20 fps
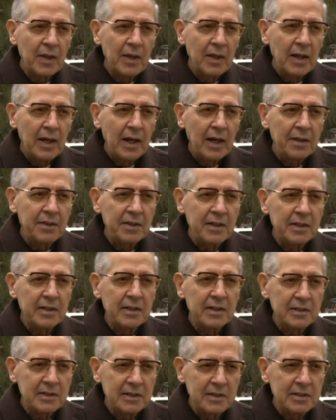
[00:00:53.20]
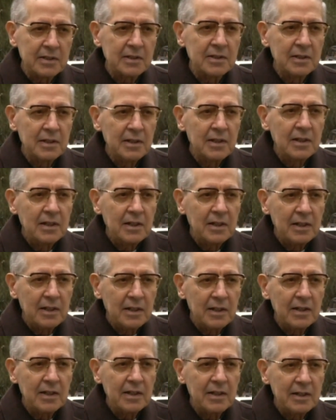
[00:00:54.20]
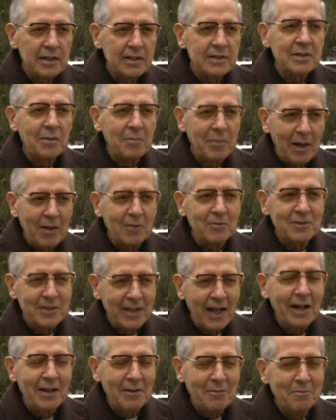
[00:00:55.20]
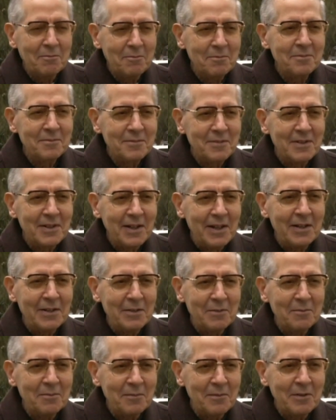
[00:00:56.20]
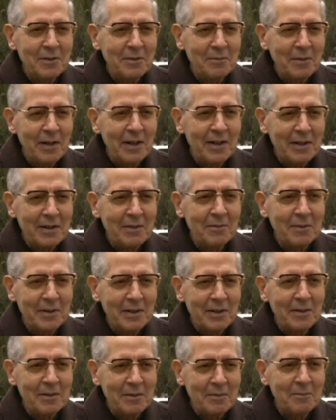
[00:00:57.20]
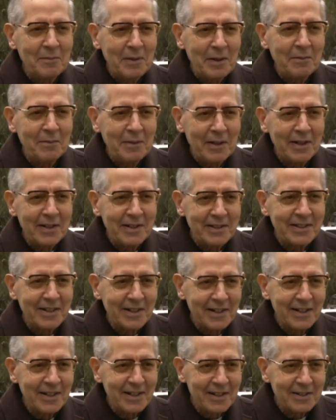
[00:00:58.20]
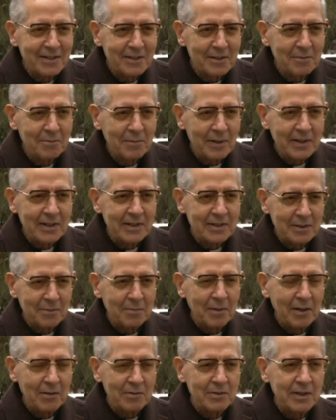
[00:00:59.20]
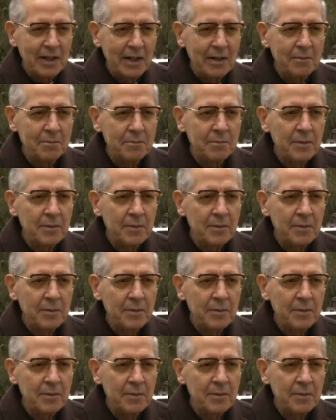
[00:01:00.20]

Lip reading: I think this is about time, and we might even maybe a little late, but it's about time